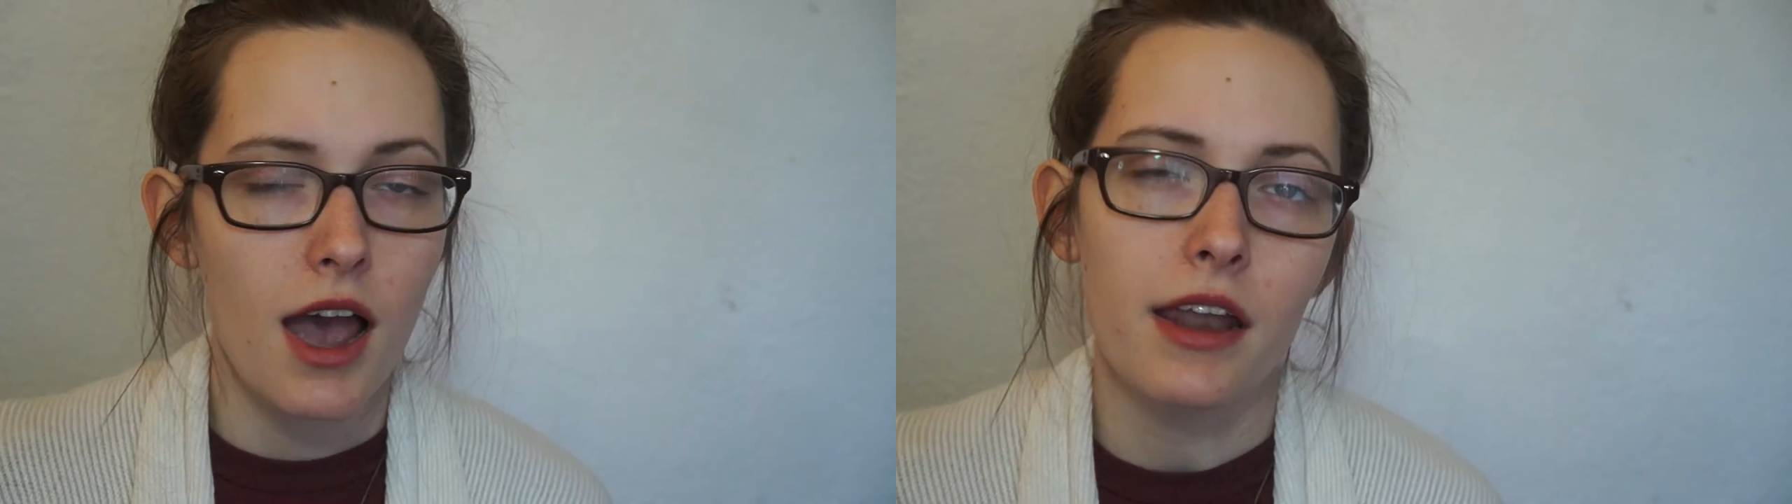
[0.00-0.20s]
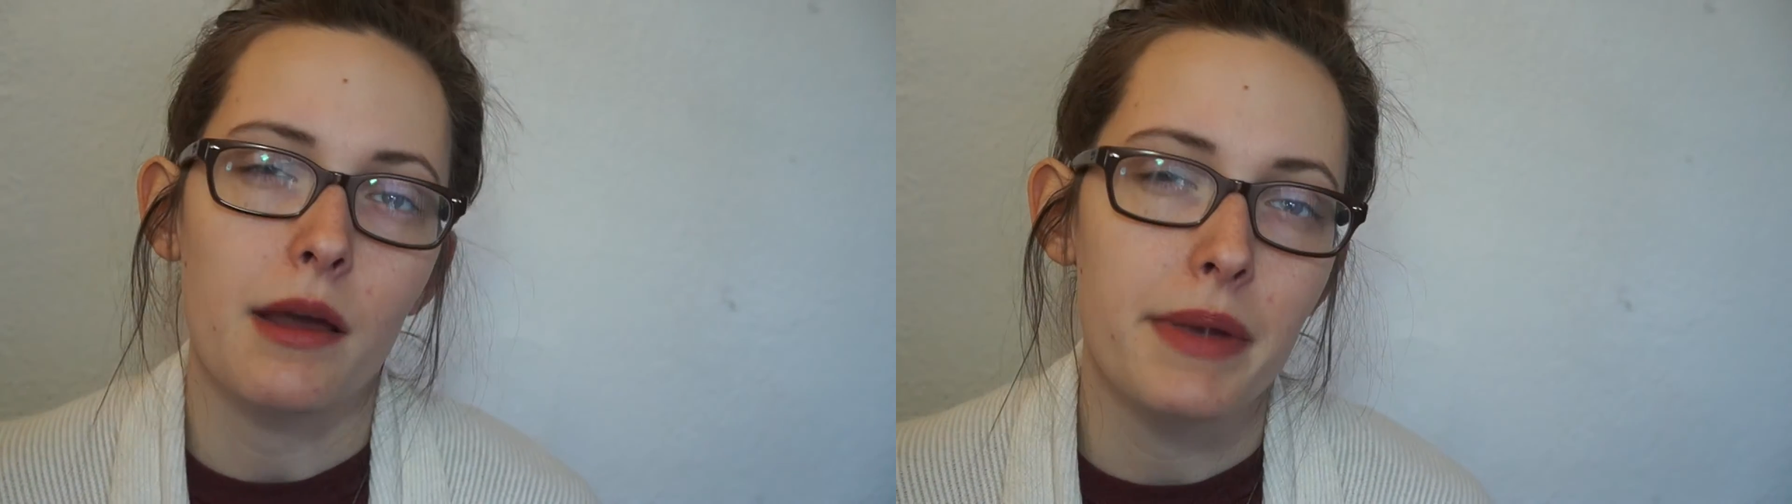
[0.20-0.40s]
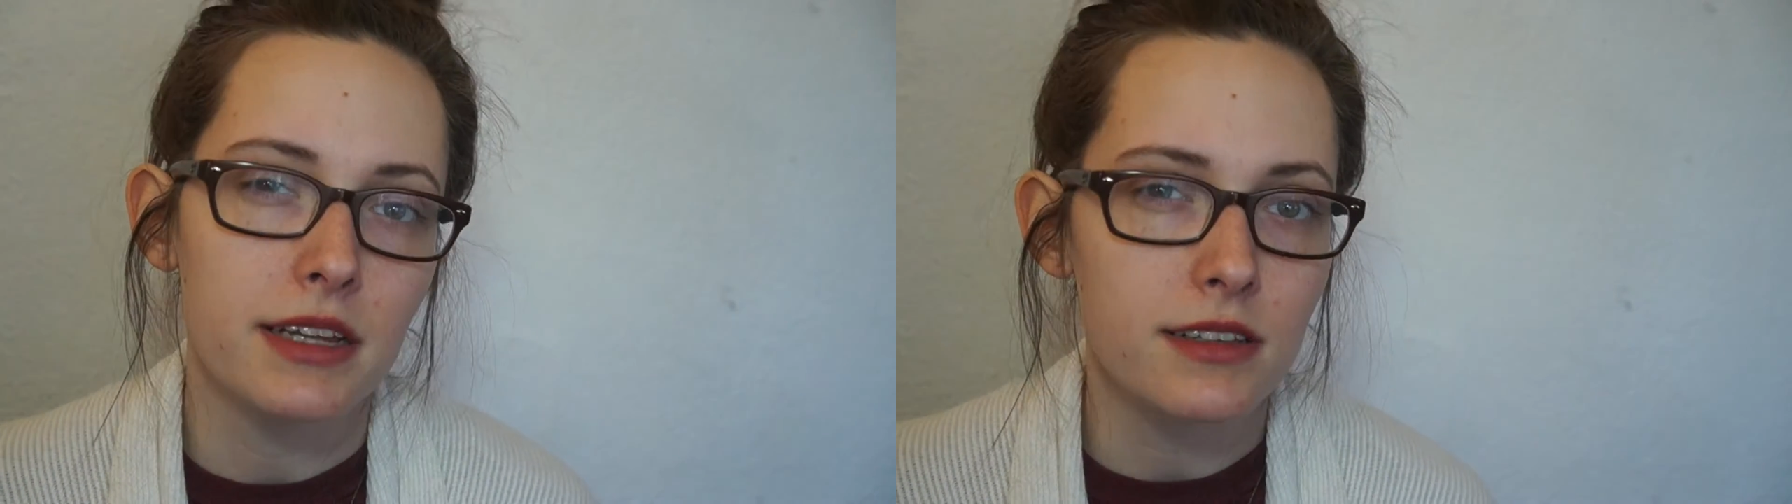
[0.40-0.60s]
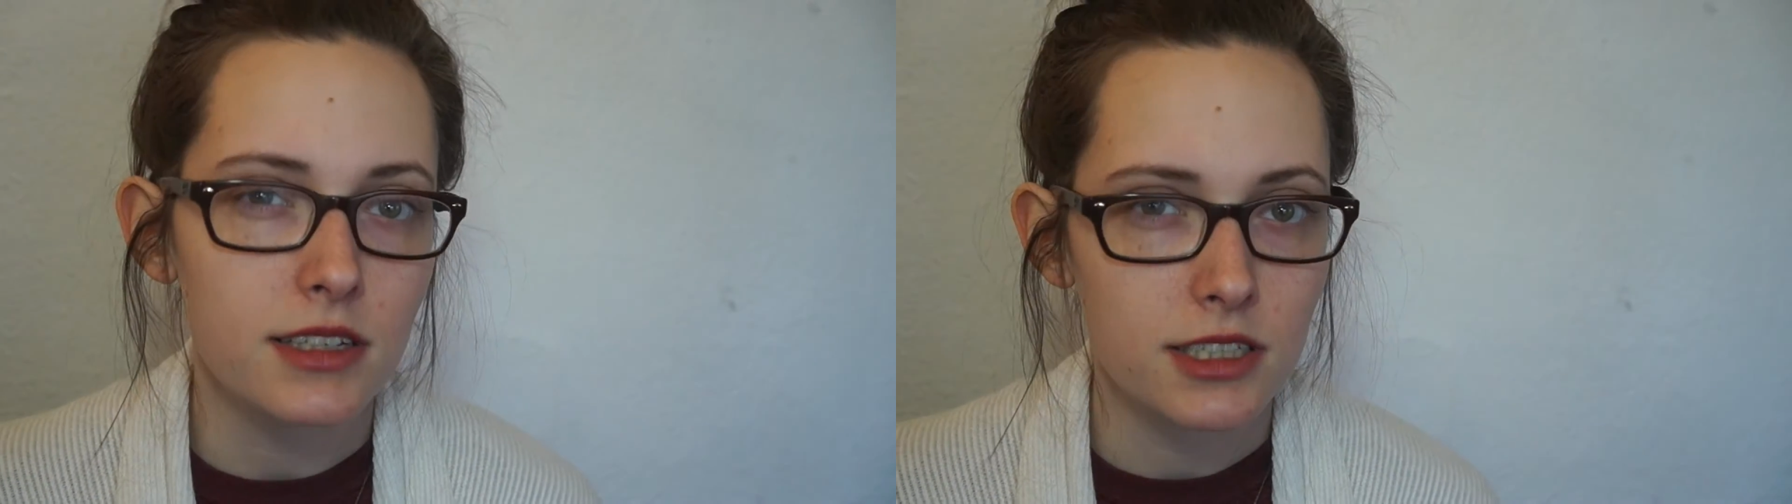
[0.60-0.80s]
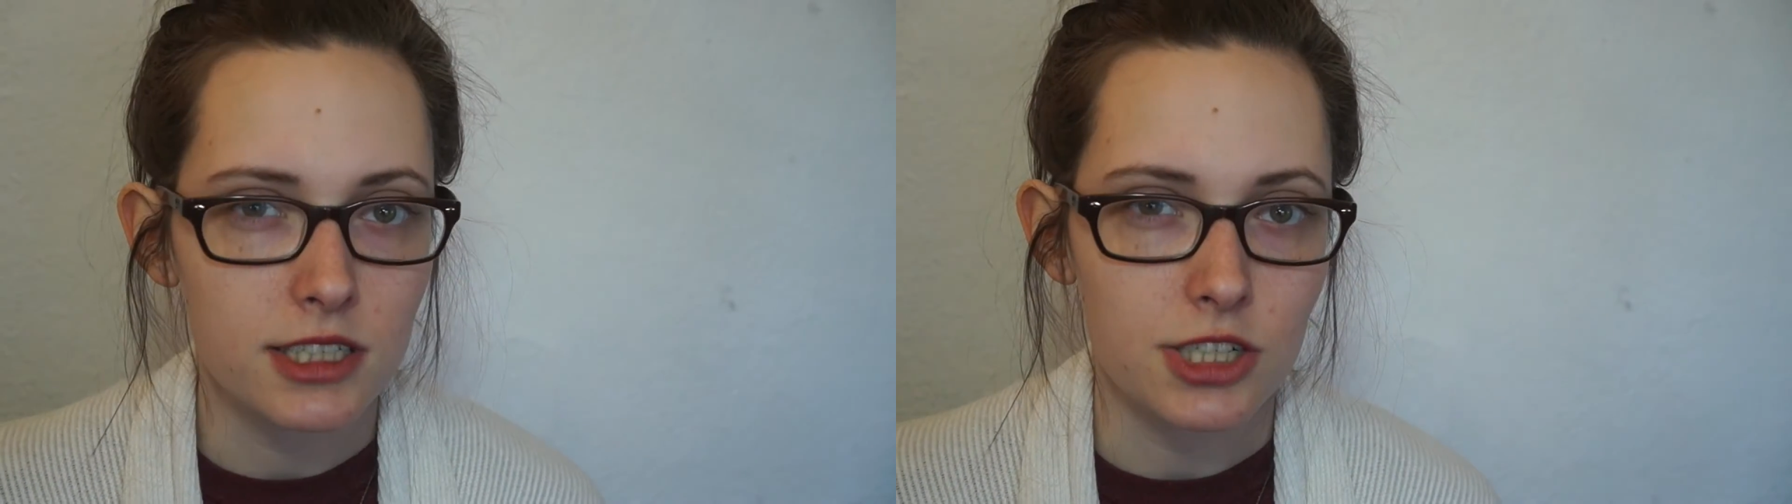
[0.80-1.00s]
And I made the
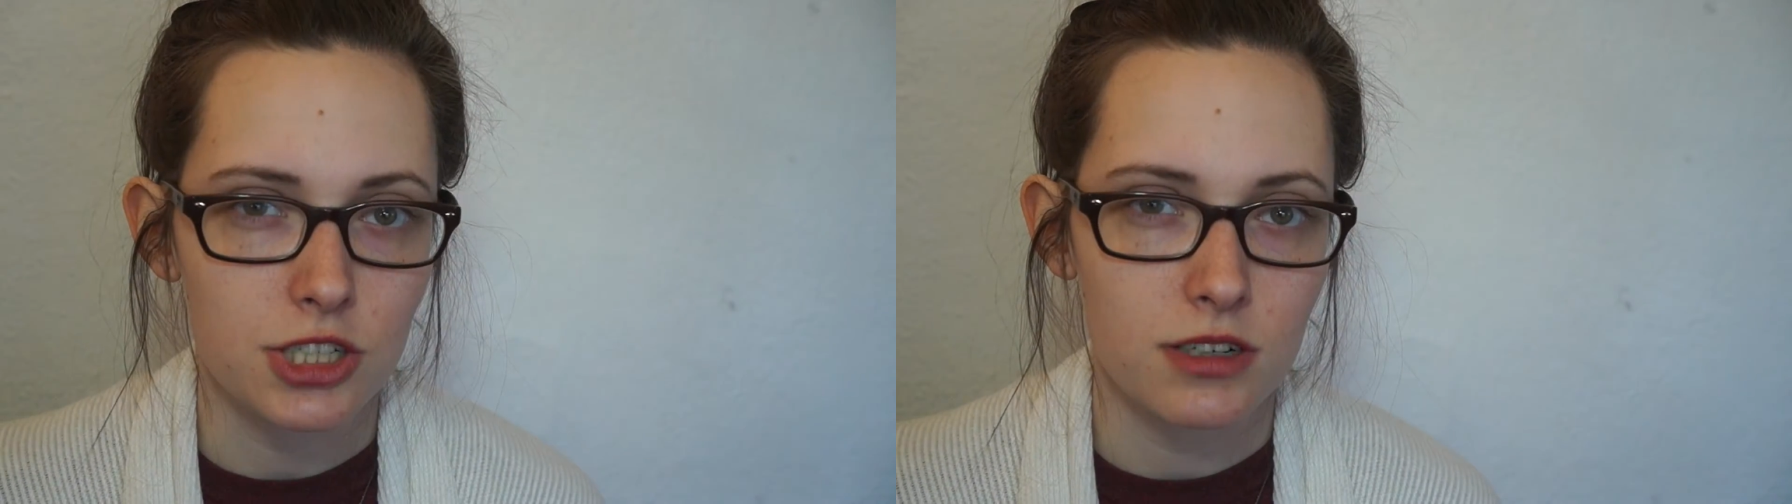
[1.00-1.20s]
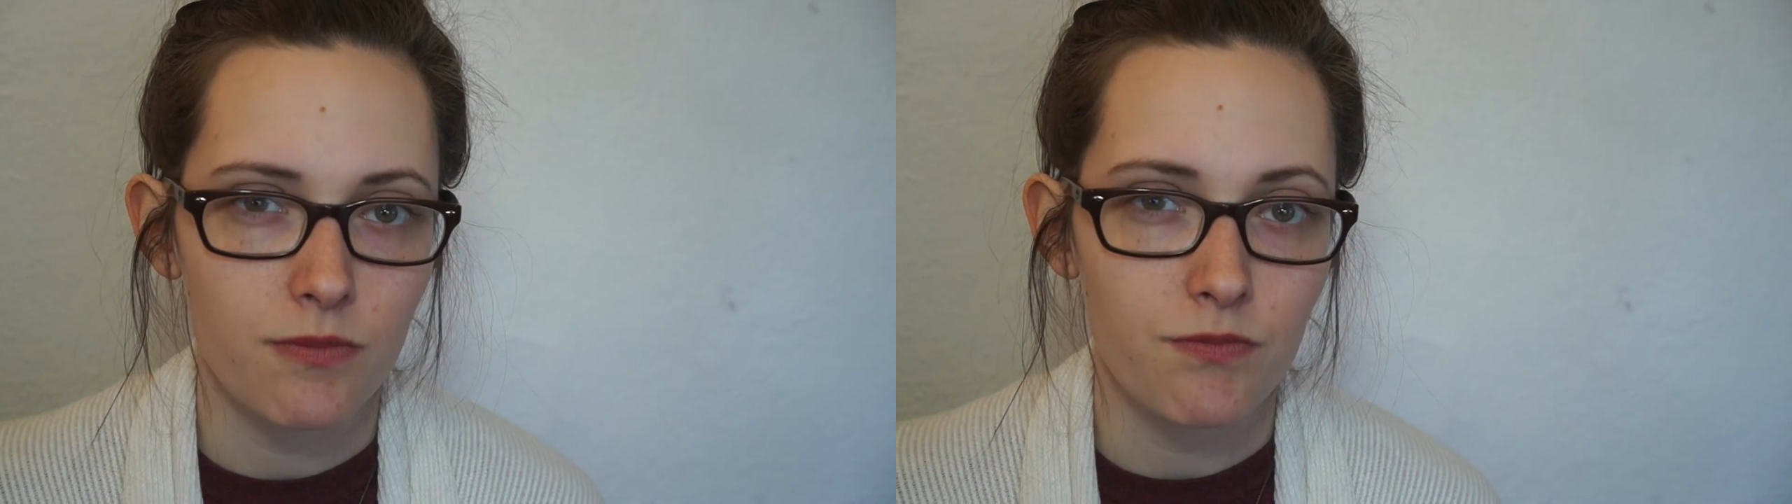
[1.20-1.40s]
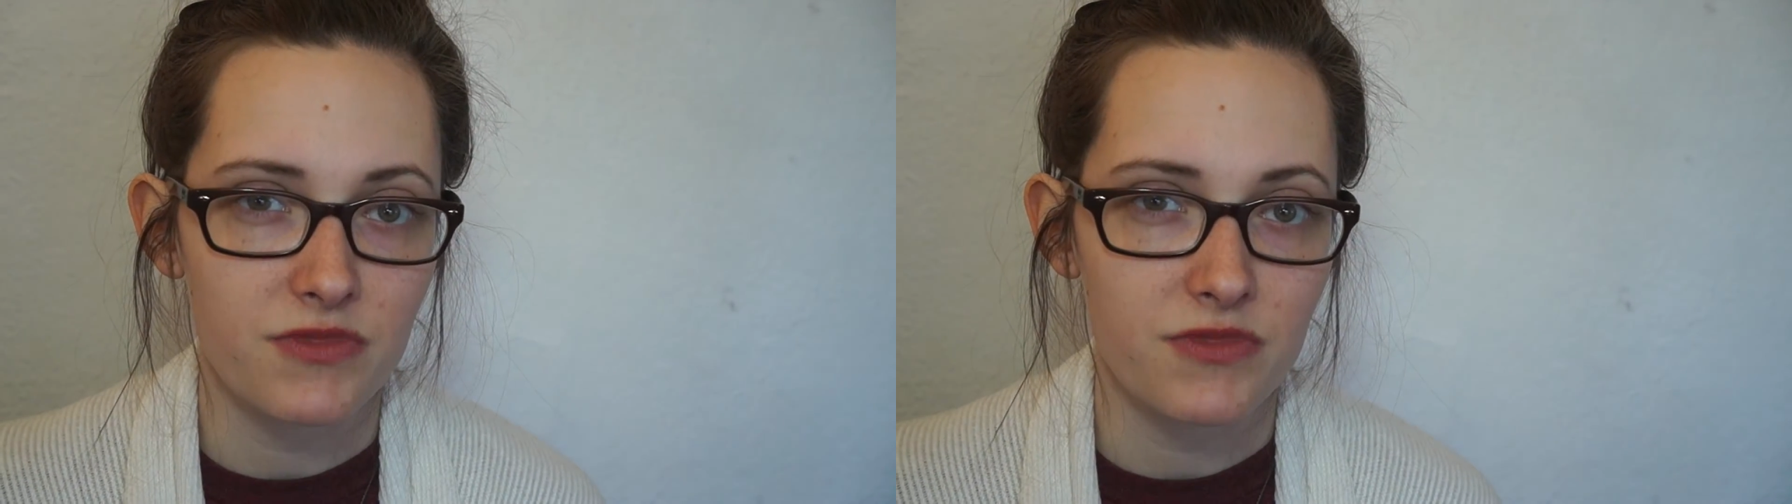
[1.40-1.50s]
decision